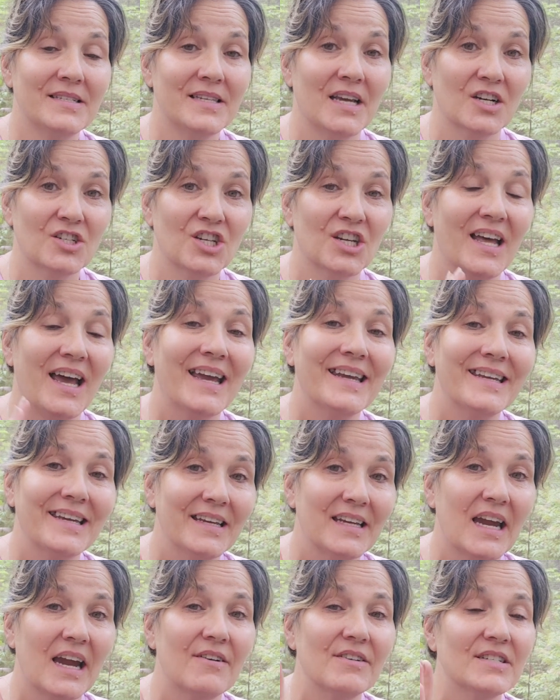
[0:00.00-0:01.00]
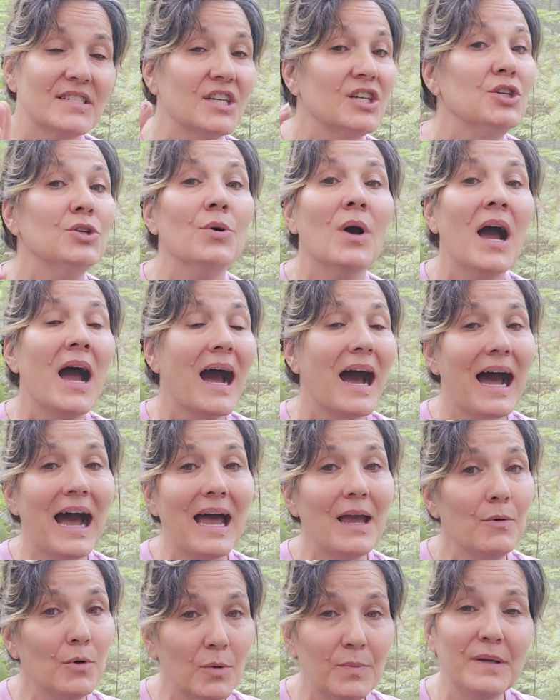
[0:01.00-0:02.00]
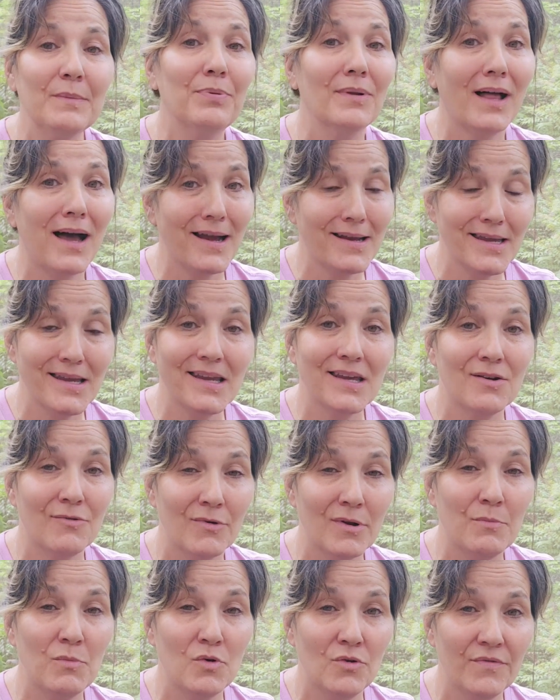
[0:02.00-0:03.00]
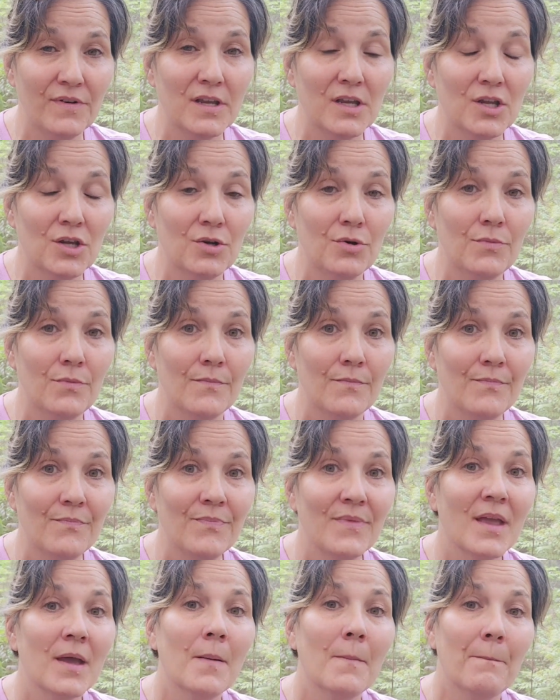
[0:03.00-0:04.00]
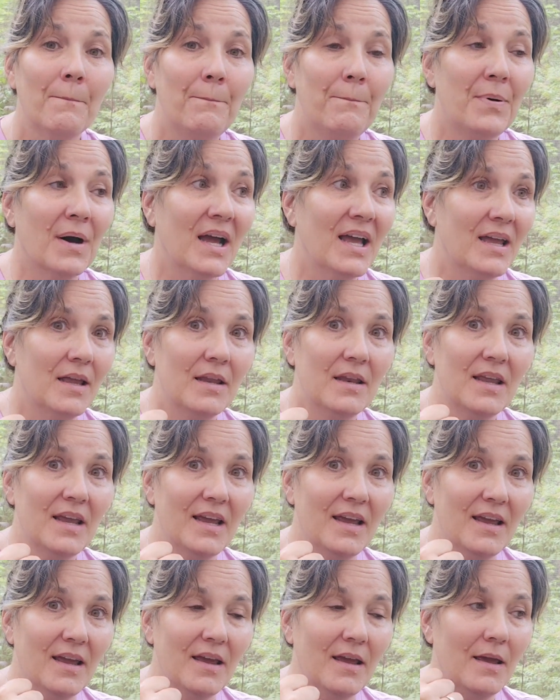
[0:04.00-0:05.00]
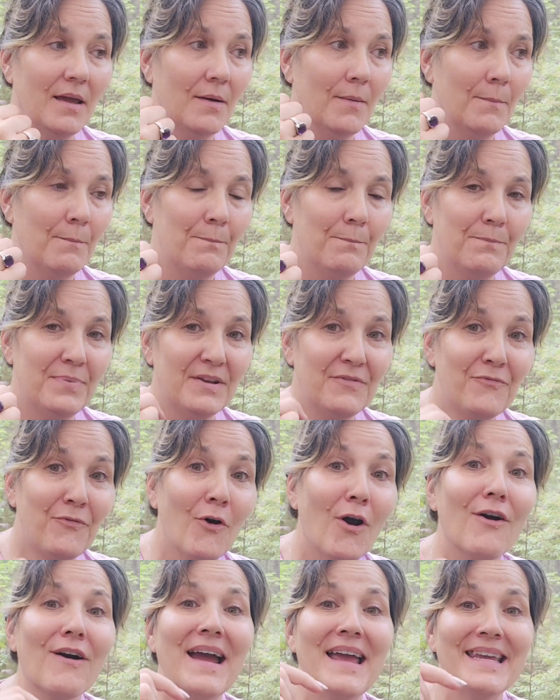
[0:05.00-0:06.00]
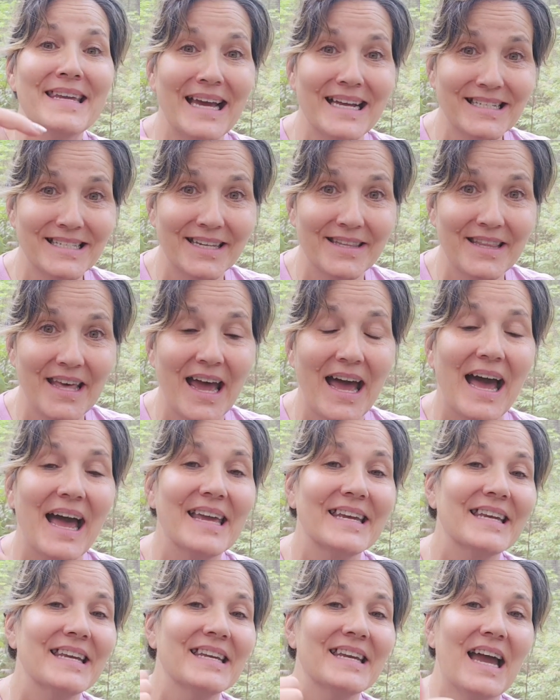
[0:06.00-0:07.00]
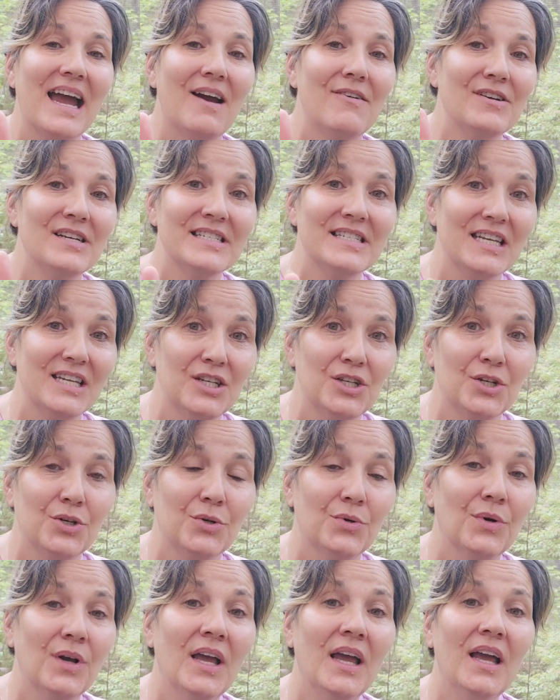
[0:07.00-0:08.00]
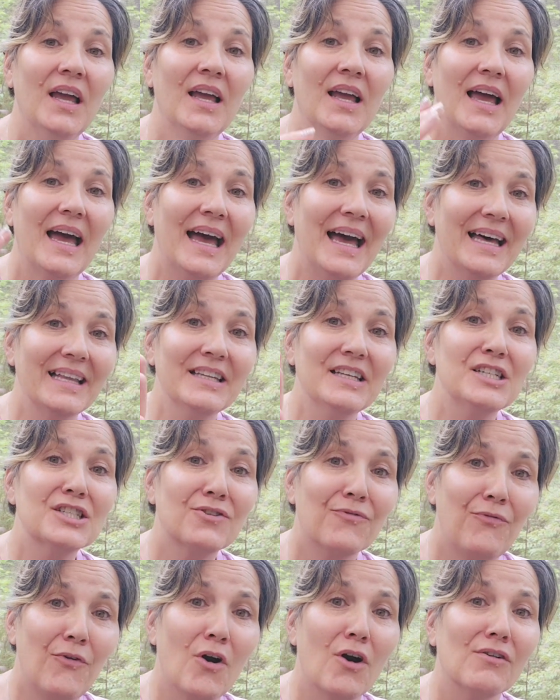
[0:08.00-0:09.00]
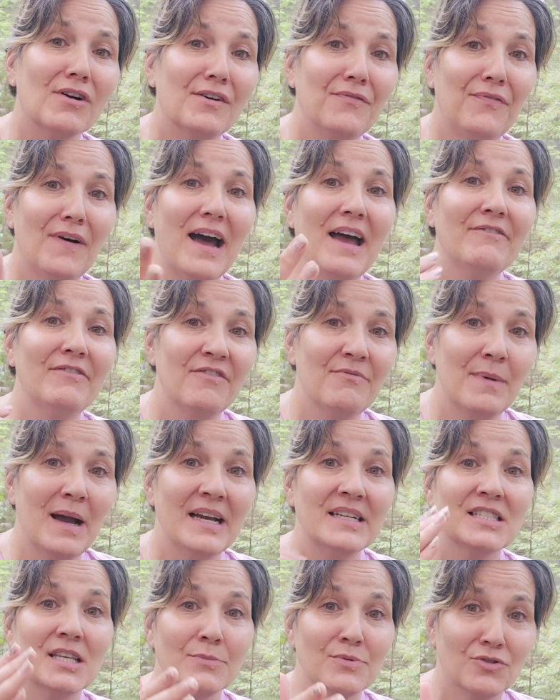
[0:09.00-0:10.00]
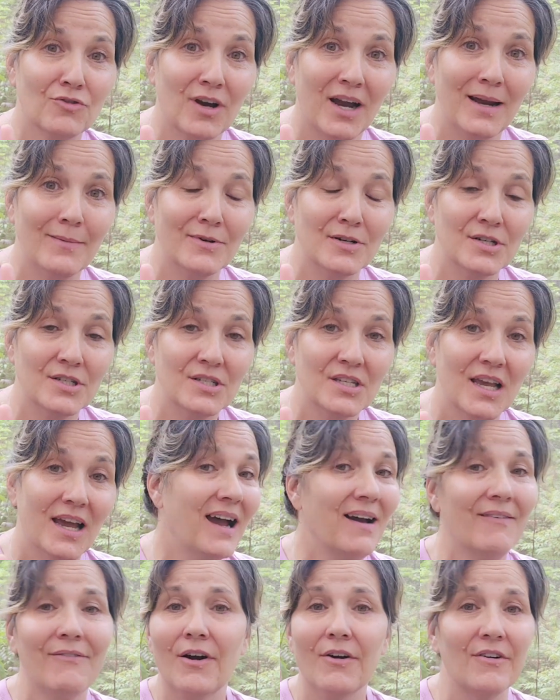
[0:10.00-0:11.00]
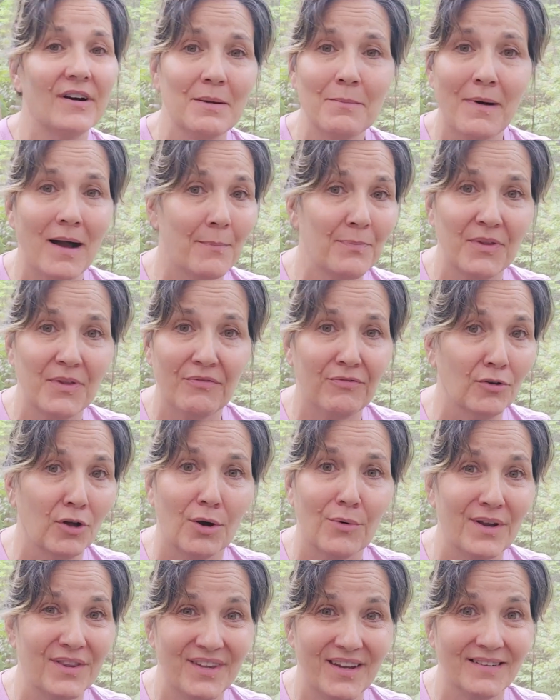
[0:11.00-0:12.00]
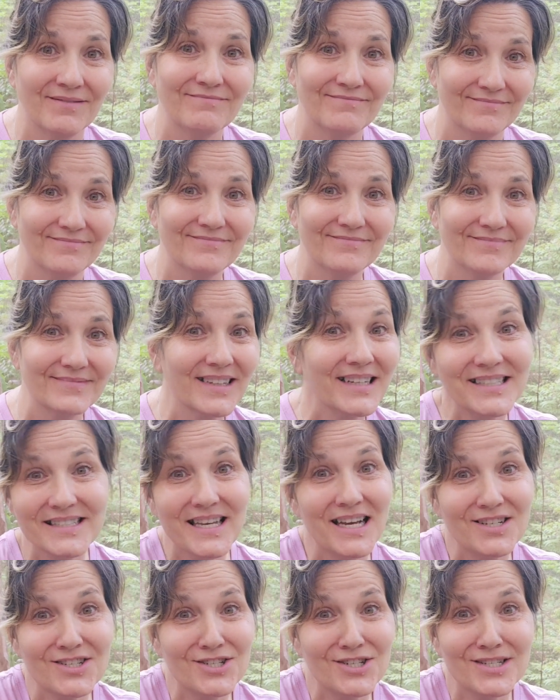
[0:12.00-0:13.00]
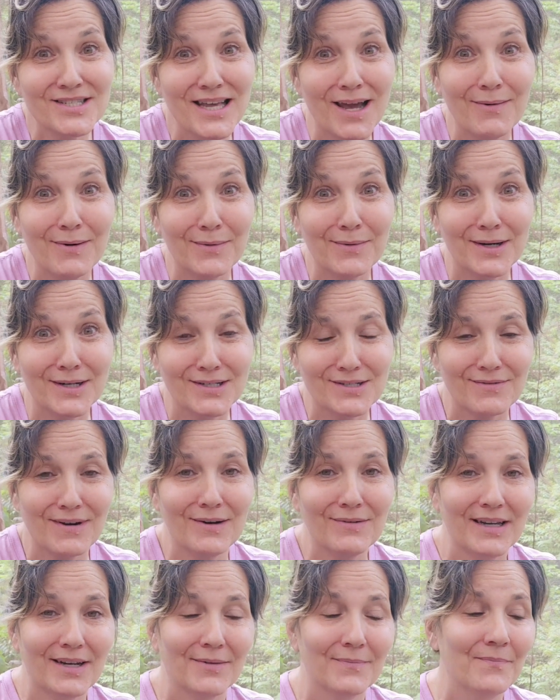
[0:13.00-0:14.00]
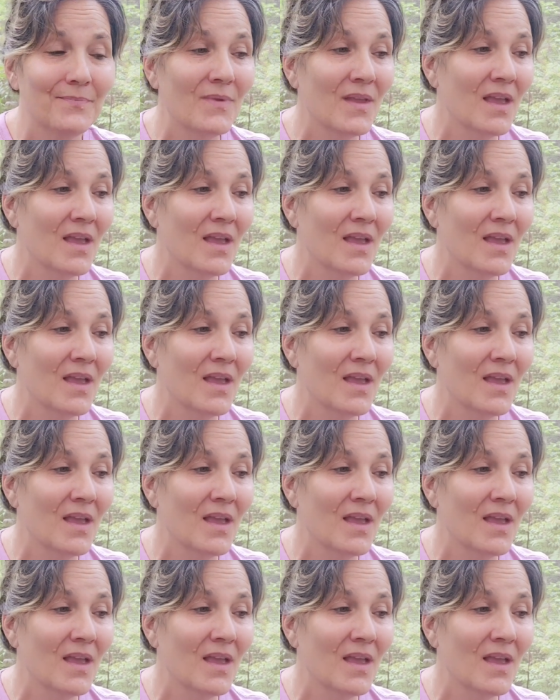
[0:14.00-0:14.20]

section, I can guarantee you, I will be blocking and removing you. But before I get to that, I can guarantee you, at least 4 or 5 of my subscribers have already mopped the floor with you, because that's just how it works around here.